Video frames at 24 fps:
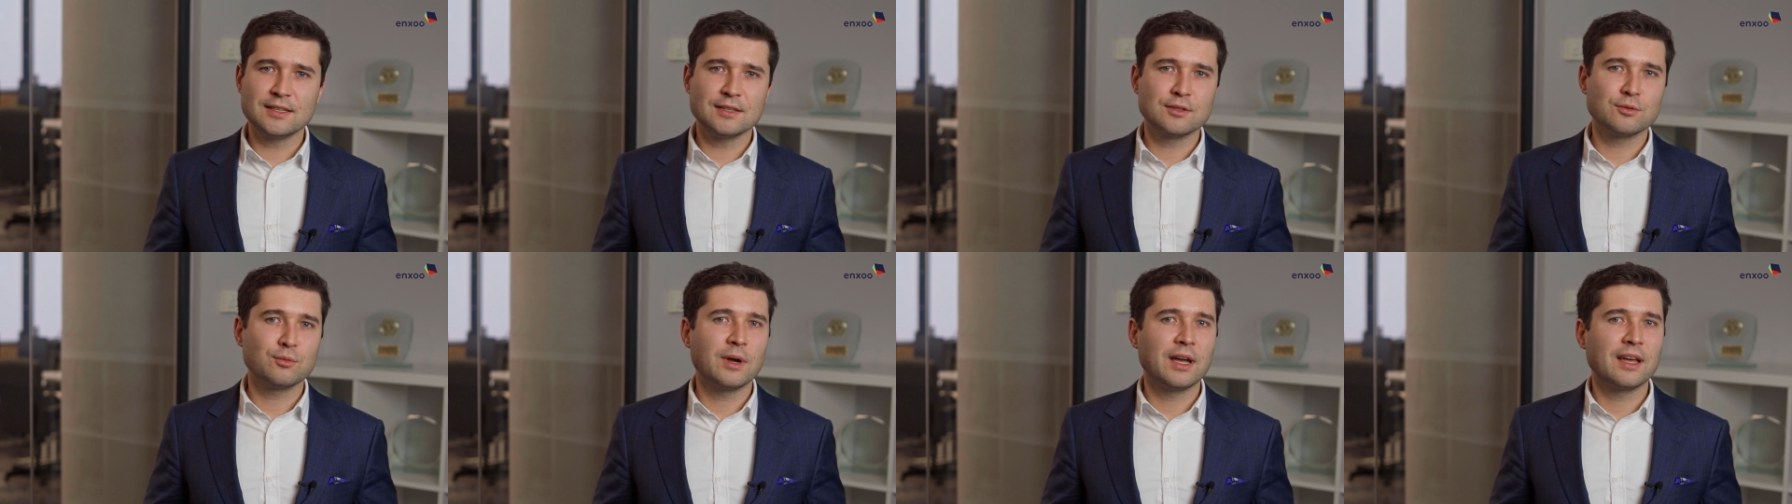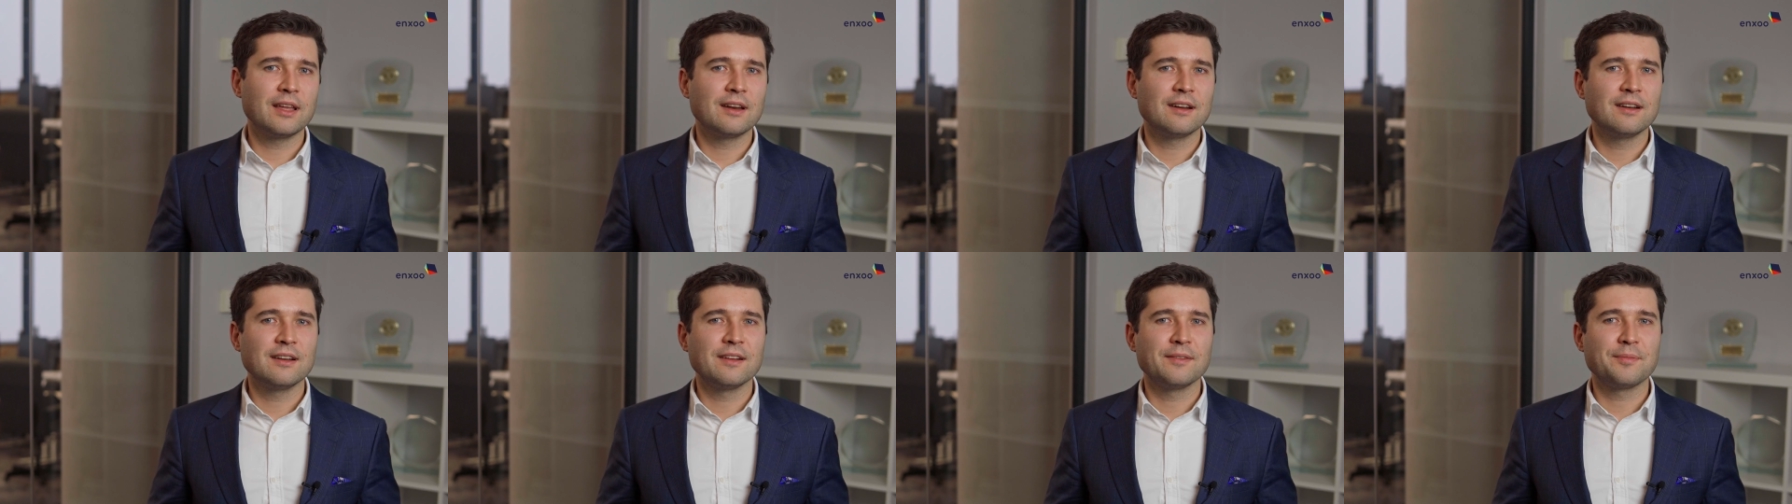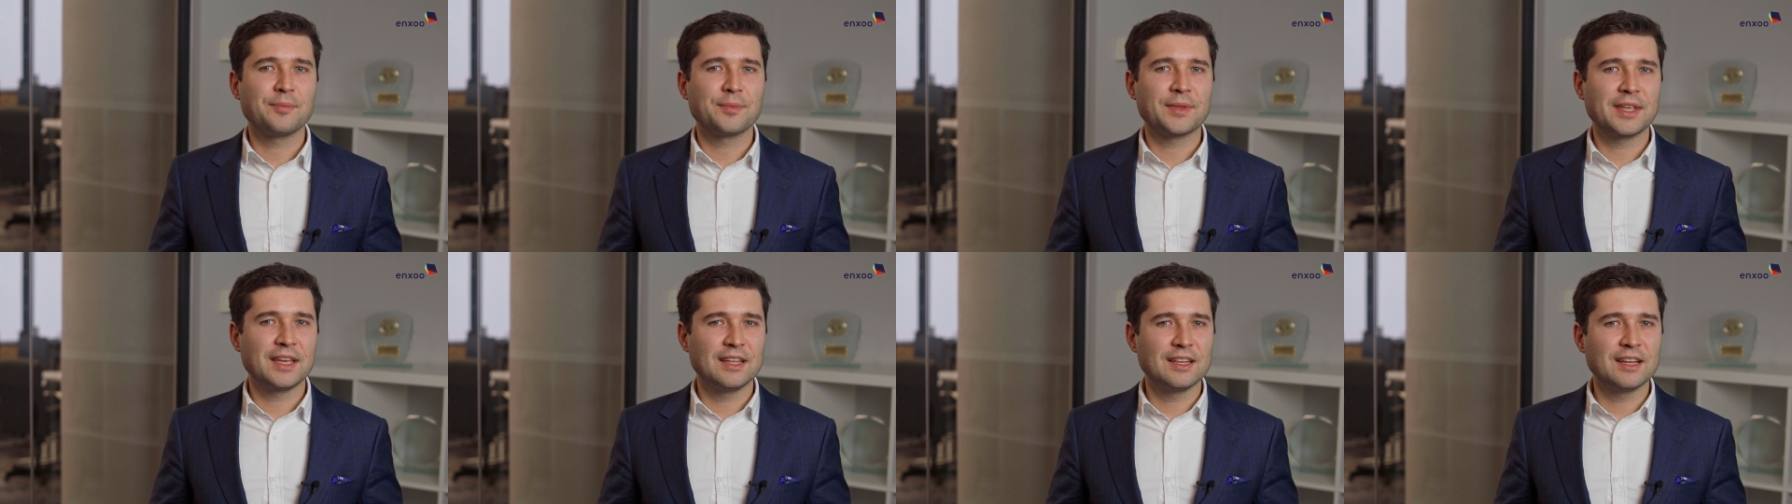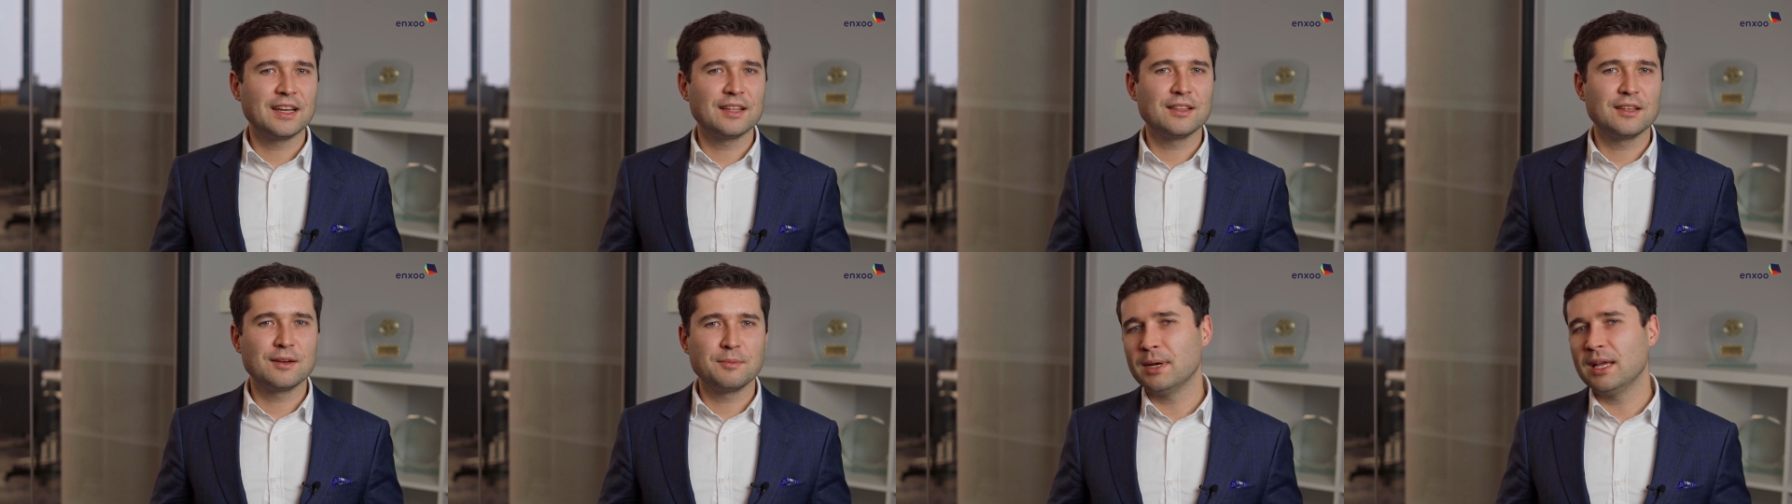is where
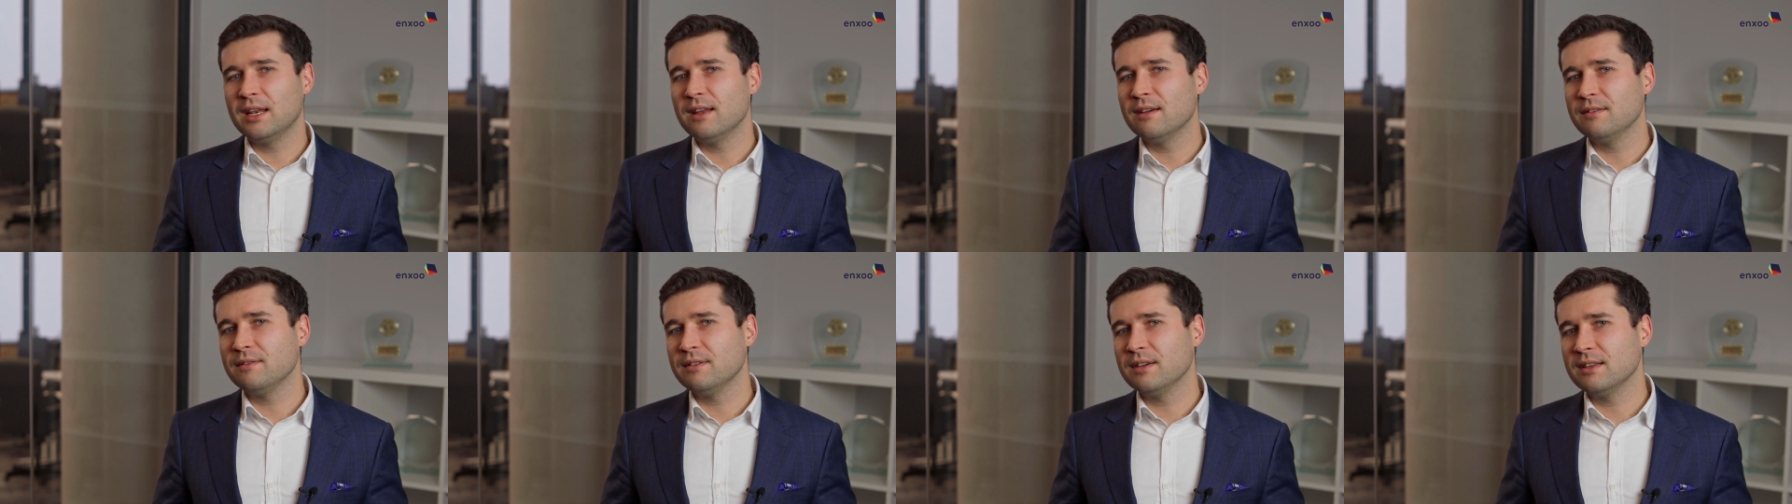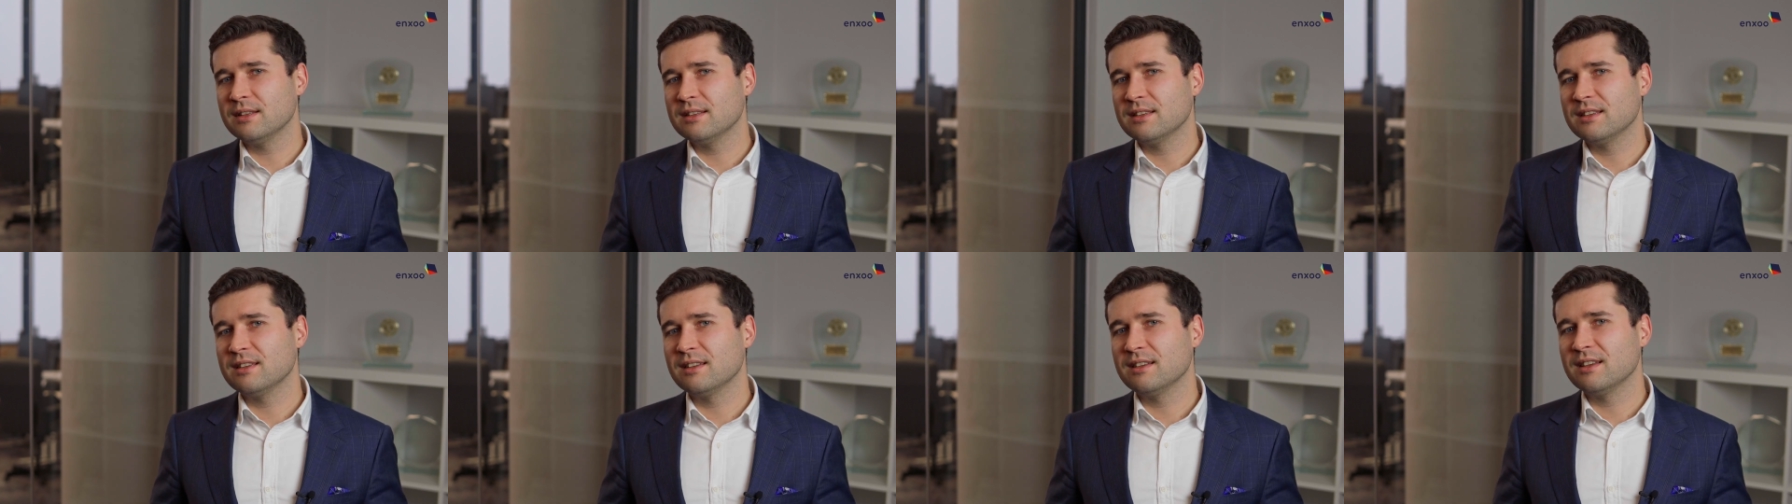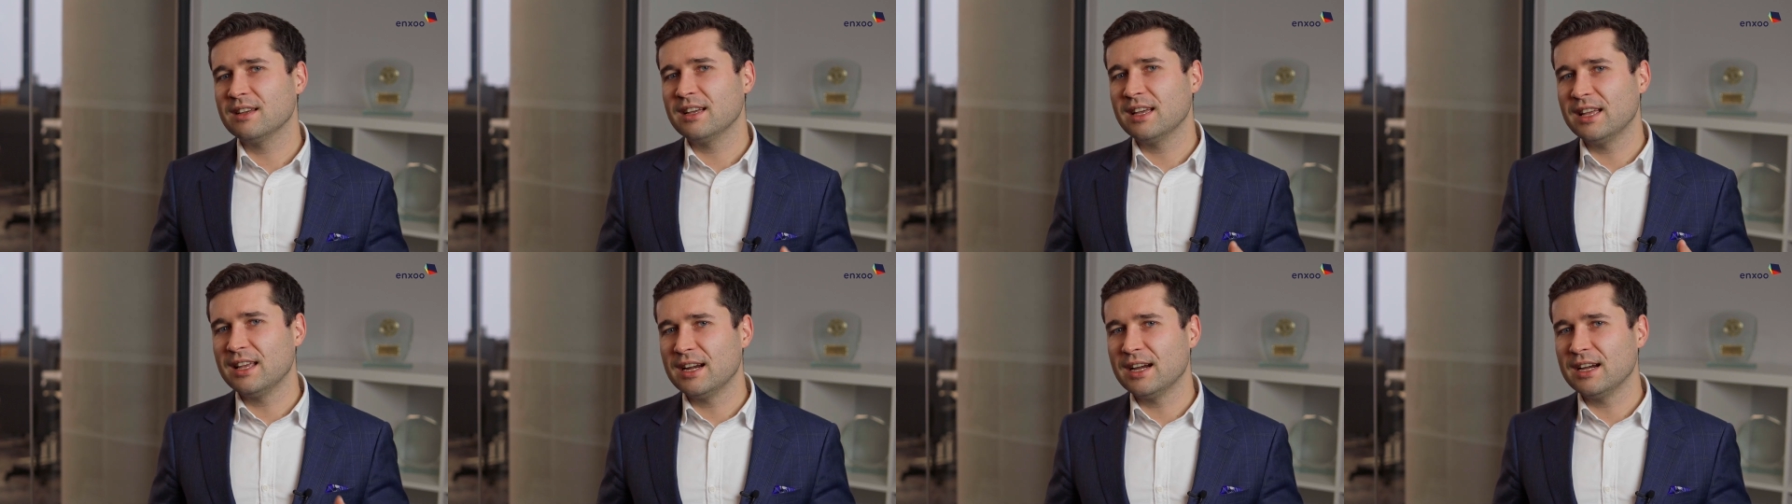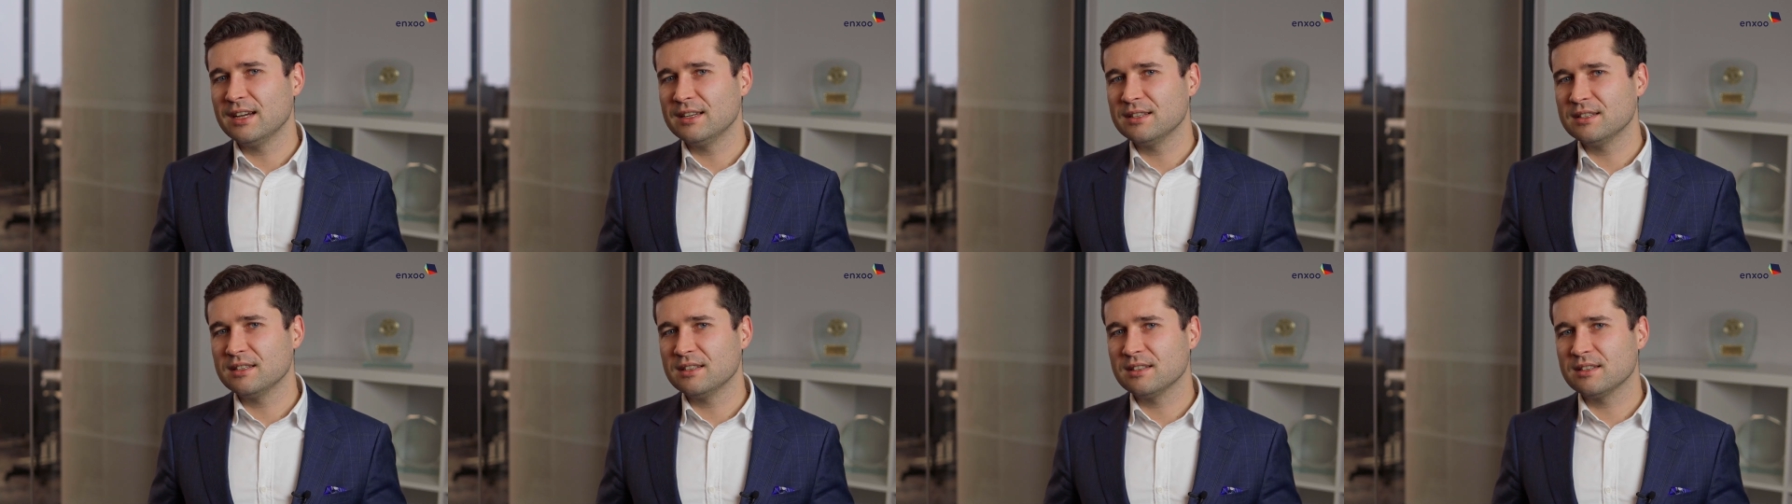another benefit
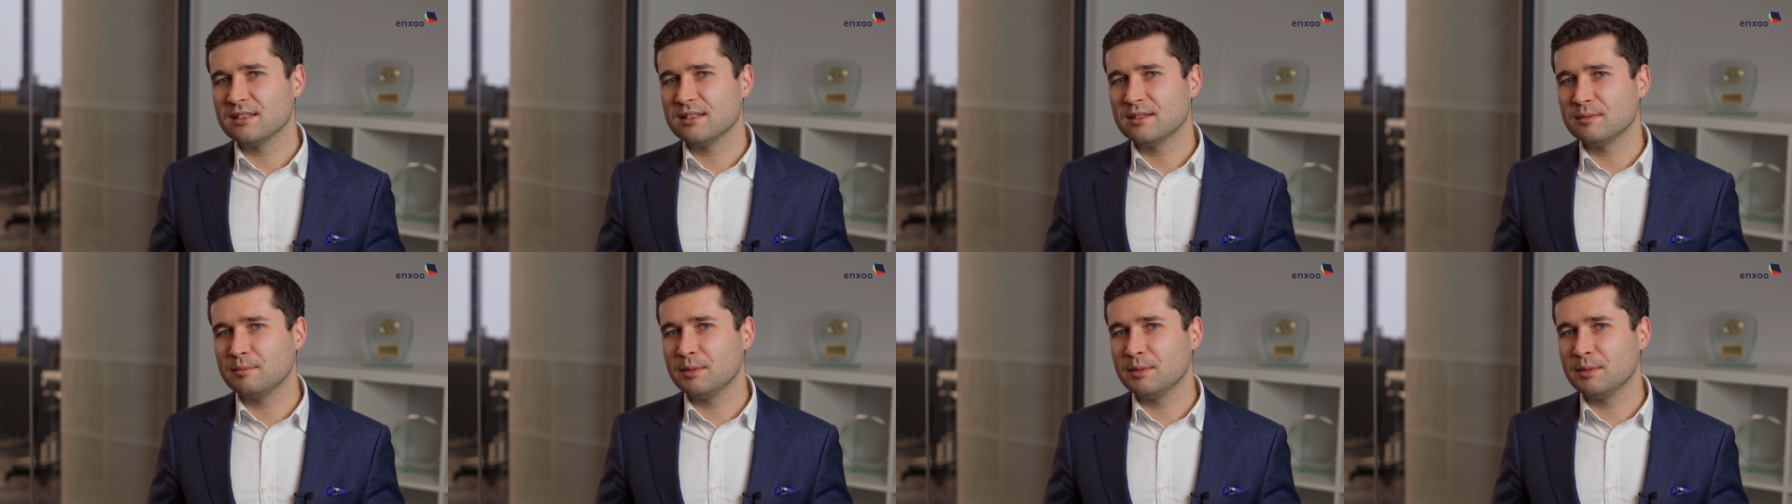arises,